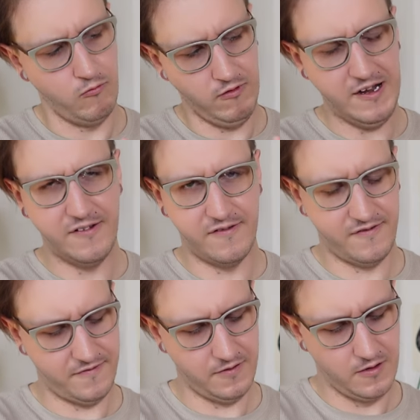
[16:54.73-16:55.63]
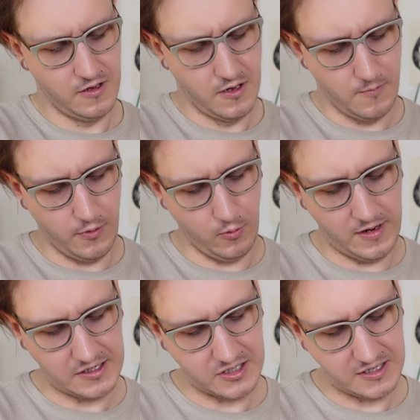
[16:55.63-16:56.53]
riff, but we're
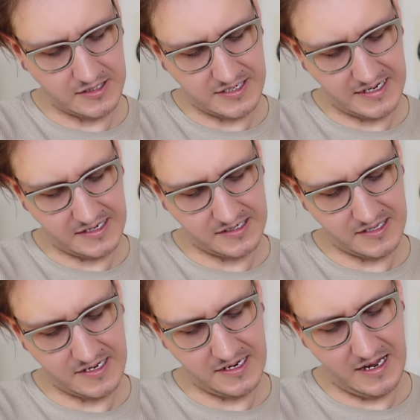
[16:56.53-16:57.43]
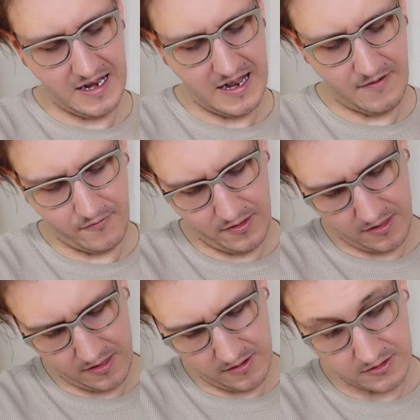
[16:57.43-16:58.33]
actually going to take it to the 11th,
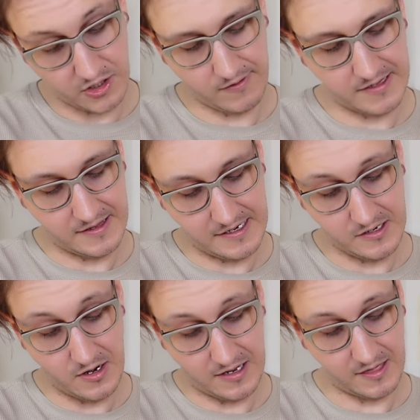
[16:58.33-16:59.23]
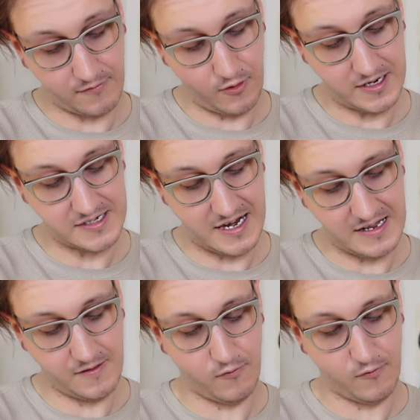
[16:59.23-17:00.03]
sorry, the 9th fret, 8th